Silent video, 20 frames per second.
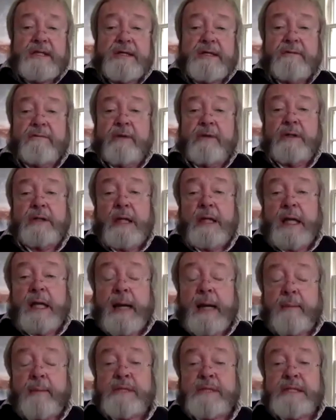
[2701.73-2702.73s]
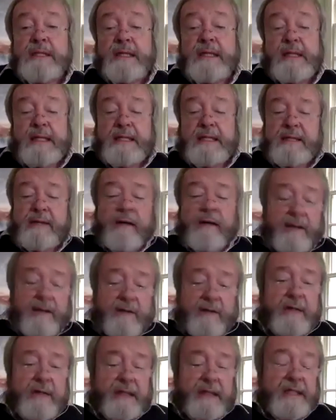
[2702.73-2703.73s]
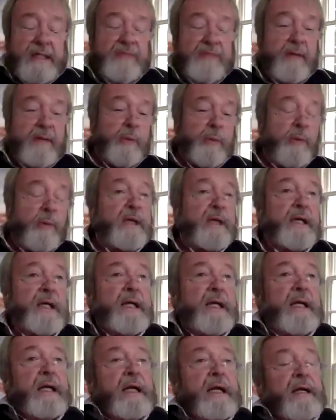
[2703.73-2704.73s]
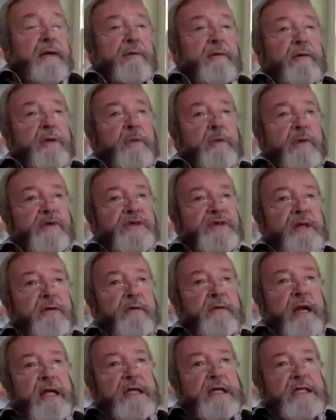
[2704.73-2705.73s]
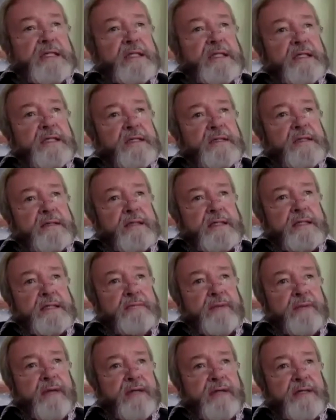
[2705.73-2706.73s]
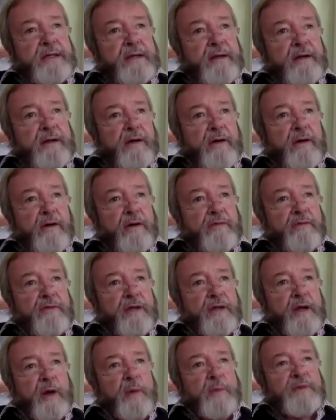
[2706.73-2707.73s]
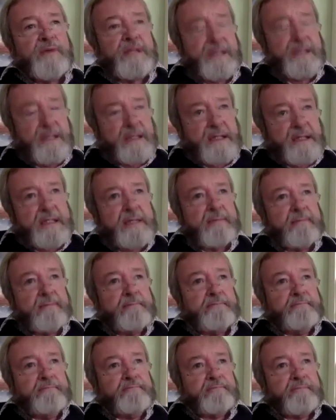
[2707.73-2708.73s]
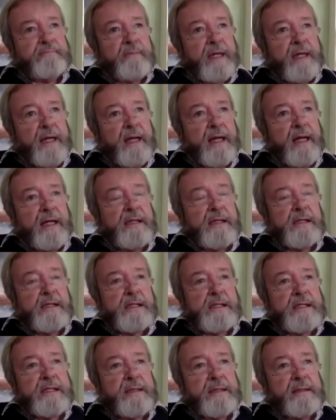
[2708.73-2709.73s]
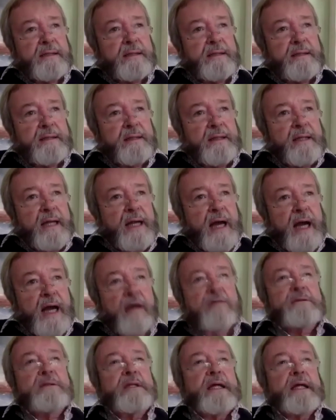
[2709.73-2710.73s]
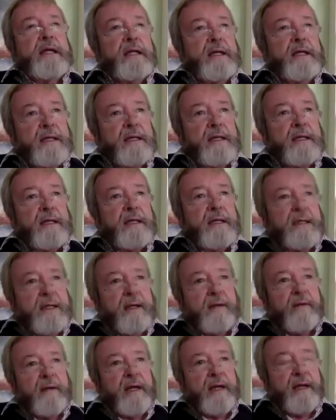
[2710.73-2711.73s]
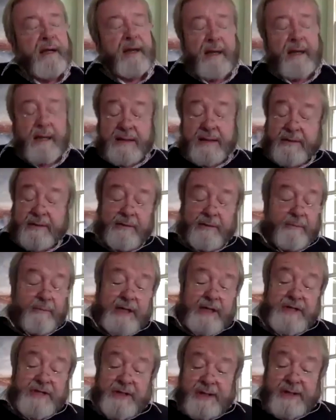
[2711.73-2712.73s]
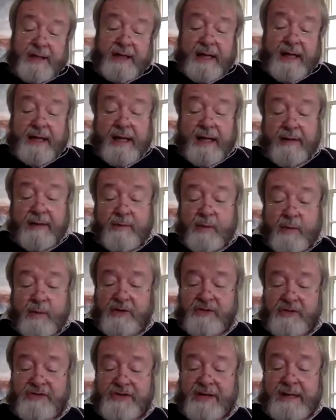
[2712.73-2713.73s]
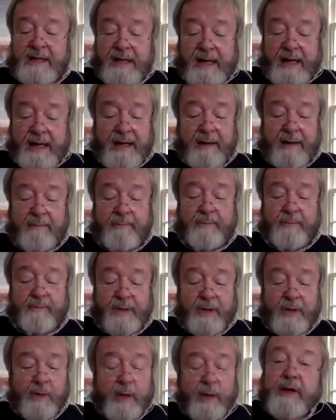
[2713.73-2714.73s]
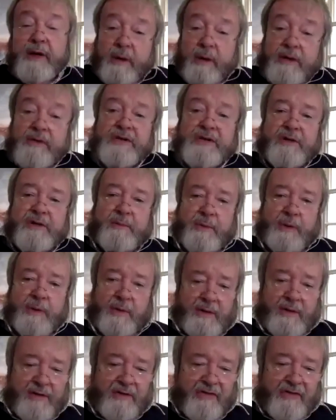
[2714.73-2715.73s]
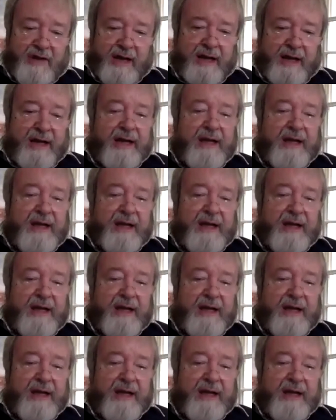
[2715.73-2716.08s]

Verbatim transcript: will collapse. So I do think that's very important. You, you also raised this, this matter of the opposites. And how they came here. And you mentioned again Alan Watts, um, who I quote in the book as saying,